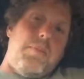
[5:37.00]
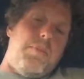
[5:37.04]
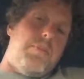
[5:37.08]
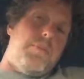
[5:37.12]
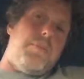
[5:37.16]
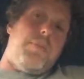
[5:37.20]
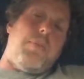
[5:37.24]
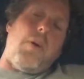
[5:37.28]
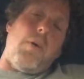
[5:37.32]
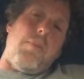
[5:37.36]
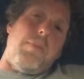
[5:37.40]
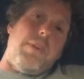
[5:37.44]

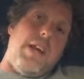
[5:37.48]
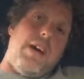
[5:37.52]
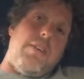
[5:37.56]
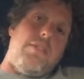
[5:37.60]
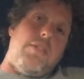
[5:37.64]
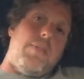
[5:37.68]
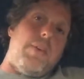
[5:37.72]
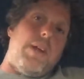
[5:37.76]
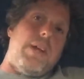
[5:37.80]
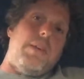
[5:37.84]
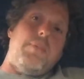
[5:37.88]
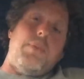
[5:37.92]
probably
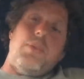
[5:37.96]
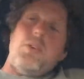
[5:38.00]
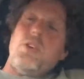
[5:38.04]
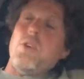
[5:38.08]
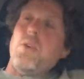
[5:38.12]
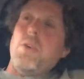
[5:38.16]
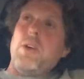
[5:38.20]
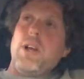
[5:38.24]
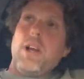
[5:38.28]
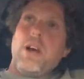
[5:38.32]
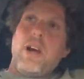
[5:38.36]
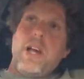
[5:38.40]
other people
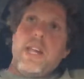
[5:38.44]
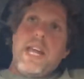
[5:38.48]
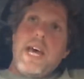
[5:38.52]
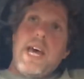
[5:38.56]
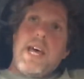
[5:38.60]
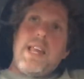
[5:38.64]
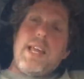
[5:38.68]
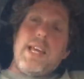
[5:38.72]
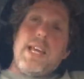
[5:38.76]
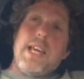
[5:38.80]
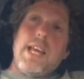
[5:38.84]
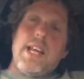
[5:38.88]
do it like
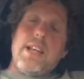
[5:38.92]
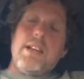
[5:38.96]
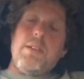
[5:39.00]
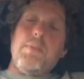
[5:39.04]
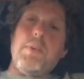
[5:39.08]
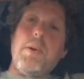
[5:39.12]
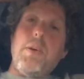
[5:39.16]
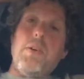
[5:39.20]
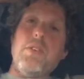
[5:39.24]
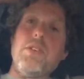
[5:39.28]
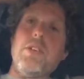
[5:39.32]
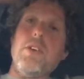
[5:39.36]
that. They get a
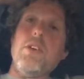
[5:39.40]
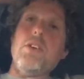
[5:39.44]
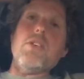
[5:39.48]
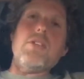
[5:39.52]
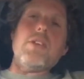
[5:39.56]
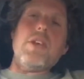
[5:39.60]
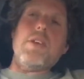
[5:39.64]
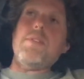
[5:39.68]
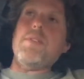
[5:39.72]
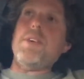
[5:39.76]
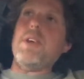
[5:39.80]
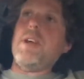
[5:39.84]
deposit or
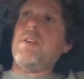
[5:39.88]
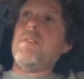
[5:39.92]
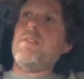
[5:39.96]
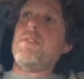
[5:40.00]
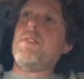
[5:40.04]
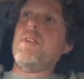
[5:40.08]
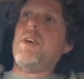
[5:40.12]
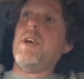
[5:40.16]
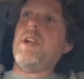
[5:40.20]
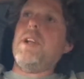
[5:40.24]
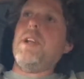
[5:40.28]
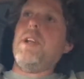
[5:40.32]
something up
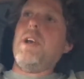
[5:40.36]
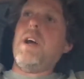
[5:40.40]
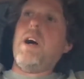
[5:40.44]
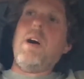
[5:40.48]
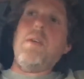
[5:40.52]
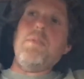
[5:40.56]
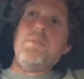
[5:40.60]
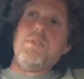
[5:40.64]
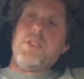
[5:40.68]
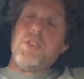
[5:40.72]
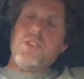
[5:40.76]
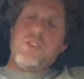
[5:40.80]
front.
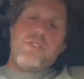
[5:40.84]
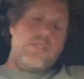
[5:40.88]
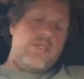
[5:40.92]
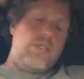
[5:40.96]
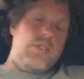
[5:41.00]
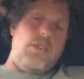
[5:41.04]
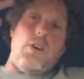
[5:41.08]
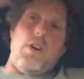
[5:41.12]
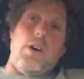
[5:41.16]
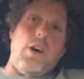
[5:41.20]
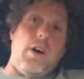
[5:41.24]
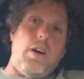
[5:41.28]
I'm
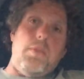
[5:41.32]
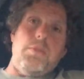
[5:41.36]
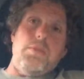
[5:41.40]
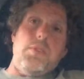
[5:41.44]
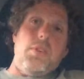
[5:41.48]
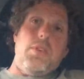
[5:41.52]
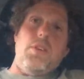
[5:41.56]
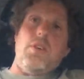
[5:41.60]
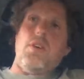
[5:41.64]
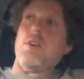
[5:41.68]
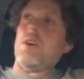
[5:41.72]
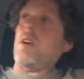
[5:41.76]

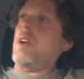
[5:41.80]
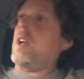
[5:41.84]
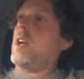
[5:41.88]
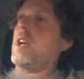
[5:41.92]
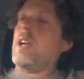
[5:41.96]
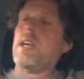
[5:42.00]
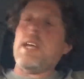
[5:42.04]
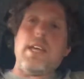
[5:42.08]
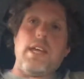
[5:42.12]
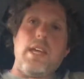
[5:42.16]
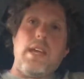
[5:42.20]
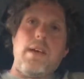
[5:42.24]
not going
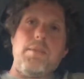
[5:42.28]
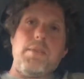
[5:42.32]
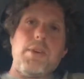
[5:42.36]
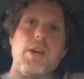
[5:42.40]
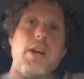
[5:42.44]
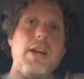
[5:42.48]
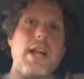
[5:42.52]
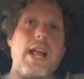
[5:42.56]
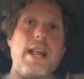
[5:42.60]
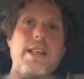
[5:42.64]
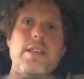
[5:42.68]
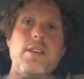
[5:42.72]
to
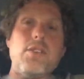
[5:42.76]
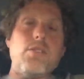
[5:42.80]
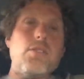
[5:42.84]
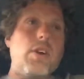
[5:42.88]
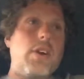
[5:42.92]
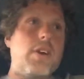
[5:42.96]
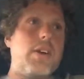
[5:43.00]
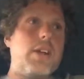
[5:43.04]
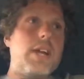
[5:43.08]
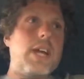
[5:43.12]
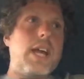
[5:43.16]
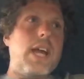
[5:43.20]
go down this
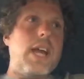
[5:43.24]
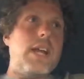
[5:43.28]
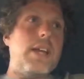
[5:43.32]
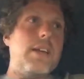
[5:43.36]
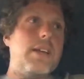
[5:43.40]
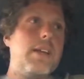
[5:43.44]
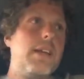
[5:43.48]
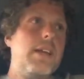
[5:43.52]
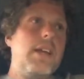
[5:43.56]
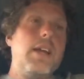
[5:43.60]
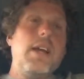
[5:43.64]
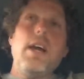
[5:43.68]
road again.
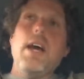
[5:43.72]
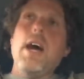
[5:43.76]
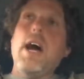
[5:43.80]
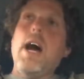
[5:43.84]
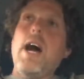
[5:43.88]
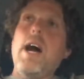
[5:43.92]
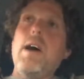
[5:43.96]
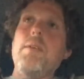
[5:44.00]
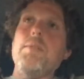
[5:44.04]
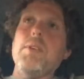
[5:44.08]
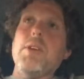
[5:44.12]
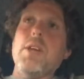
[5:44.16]

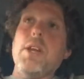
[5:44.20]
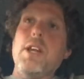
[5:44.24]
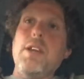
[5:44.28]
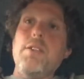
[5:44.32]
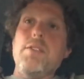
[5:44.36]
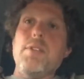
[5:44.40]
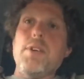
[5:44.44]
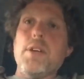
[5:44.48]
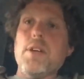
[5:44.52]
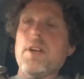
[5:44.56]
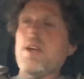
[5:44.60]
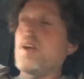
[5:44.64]
You
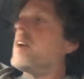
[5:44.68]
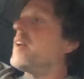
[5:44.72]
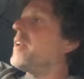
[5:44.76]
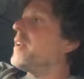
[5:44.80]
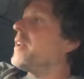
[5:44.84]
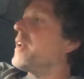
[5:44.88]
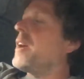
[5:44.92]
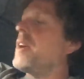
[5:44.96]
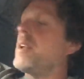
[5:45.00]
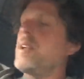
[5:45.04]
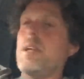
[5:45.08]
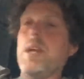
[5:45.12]
live and learn,
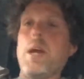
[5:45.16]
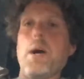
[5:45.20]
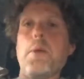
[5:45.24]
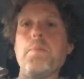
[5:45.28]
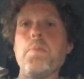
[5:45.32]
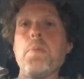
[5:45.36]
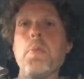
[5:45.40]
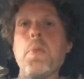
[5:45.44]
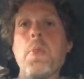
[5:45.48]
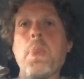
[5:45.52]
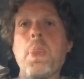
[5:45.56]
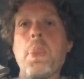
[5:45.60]
don't you?
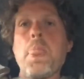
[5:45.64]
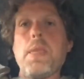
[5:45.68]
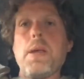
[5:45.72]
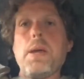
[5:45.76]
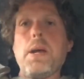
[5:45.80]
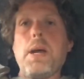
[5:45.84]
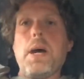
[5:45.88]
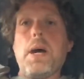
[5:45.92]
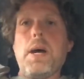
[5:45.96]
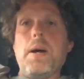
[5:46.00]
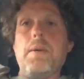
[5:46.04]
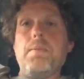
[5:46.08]

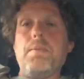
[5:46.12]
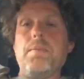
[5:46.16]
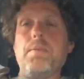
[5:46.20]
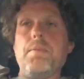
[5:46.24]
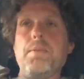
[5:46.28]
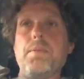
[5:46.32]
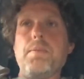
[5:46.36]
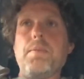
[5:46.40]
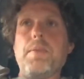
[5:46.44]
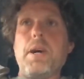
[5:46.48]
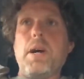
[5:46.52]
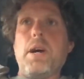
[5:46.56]

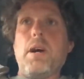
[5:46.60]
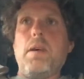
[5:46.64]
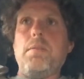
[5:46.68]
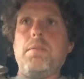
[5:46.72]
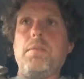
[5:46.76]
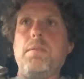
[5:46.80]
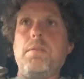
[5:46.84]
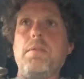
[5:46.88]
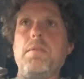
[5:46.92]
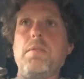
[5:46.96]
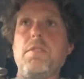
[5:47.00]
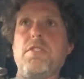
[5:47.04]
But
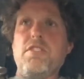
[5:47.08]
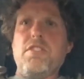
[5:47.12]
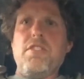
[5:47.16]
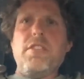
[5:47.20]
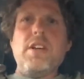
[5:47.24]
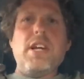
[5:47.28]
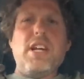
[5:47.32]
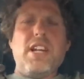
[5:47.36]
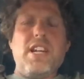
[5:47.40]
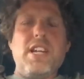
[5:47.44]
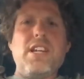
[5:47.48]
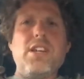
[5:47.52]
I'm
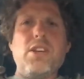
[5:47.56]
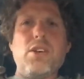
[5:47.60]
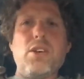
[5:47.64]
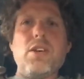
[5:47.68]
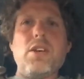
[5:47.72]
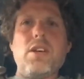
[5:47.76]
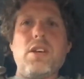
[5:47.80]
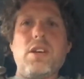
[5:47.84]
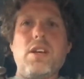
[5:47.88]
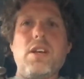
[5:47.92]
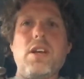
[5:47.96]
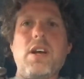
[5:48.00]
really, you
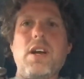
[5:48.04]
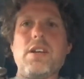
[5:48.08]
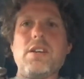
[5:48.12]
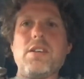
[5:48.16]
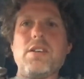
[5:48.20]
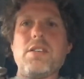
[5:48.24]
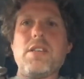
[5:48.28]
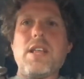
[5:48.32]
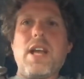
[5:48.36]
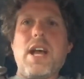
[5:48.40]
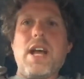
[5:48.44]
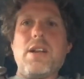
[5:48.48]
can
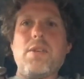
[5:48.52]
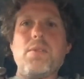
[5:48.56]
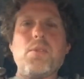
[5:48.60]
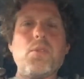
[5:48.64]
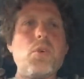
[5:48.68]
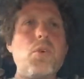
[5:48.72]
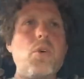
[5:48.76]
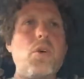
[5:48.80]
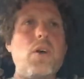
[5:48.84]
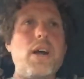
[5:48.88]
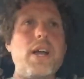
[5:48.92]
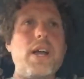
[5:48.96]
understand, I'm
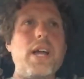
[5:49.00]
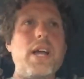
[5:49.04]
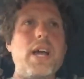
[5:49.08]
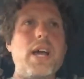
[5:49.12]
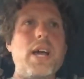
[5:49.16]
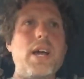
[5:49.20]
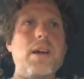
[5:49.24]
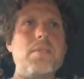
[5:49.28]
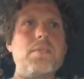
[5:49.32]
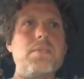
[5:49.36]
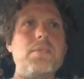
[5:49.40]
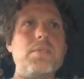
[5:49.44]
quite
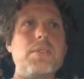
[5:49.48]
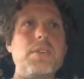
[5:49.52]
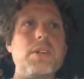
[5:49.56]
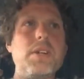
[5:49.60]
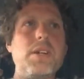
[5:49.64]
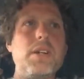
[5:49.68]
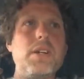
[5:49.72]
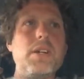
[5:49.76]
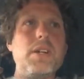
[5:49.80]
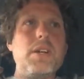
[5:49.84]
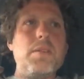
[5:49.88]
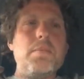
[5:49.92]

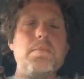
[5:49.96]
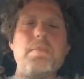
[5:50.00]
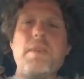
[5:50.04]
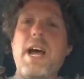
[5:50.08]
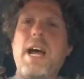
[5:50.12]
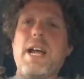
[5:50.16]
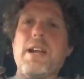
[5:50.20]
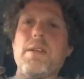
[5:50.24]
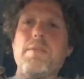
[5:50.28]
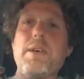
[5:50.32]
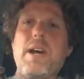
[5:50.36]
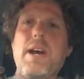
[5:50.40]

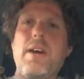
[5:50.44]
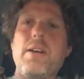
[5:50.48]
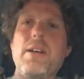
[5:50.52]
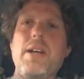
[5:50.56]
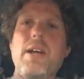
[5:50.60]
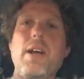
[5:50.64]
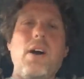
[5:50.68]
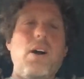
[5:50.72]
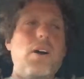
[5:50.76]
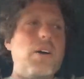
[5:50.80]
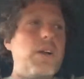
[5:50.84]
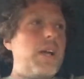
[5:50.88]
mad about
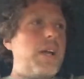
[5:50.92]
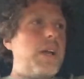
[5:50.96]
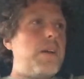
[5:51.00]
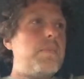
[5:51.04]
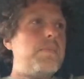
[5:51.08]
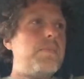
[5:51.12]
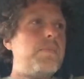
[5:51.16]
it. I